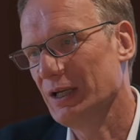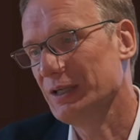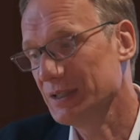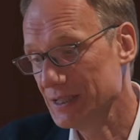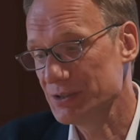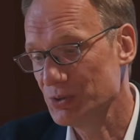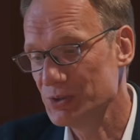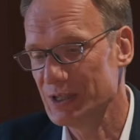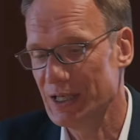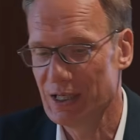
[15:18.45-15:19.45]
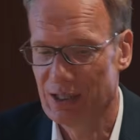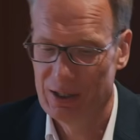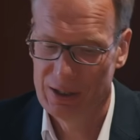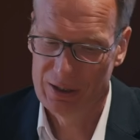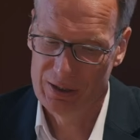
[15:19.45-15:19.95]
And as you say,
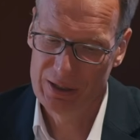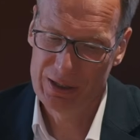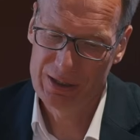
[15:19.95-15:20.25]
the